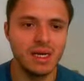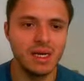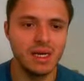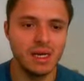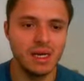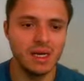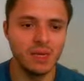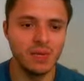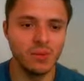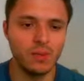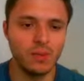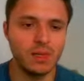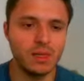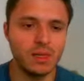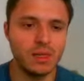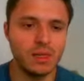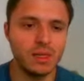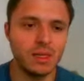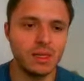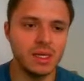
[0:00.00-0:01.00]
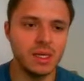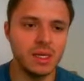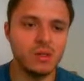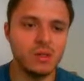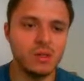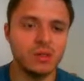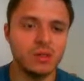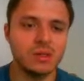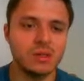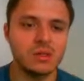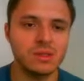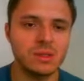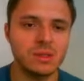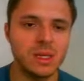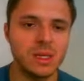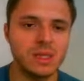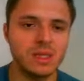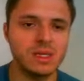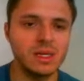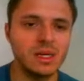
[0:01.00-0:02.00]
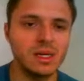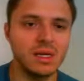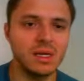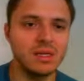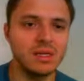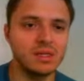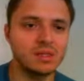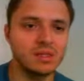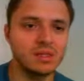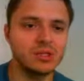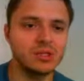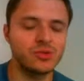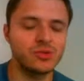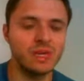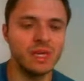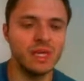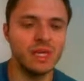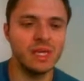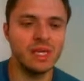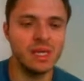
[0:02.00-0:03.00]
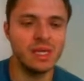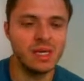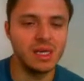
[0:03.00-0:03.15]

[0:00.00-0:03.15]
and then win the e-pawn, so that's a little bit tricky.